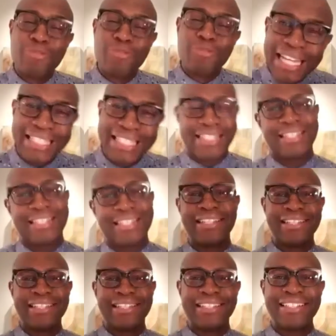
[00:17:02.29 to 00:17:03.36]
right.
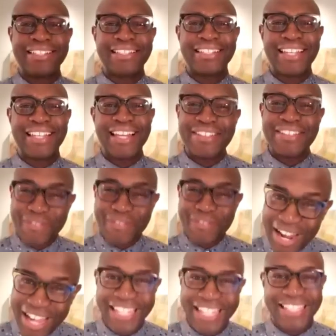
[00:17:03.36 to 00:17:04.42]
Get it
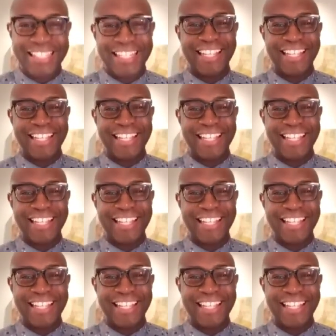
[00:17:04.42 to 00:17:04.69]
right.